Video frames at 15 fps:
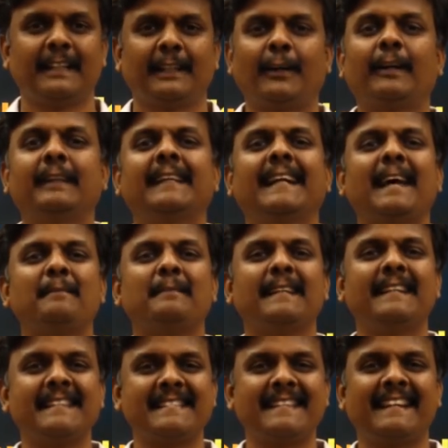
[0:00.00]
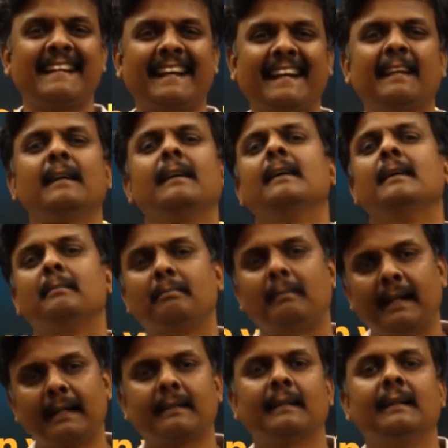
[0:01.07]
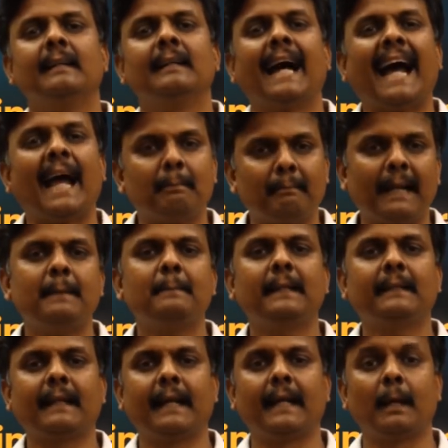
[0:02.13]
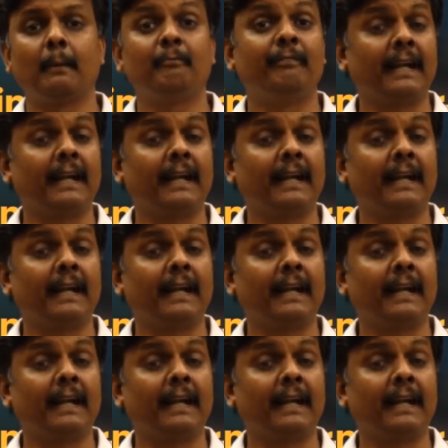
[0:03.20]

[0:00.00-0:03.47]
Not that I'm a lazy guy, but I might be tied up.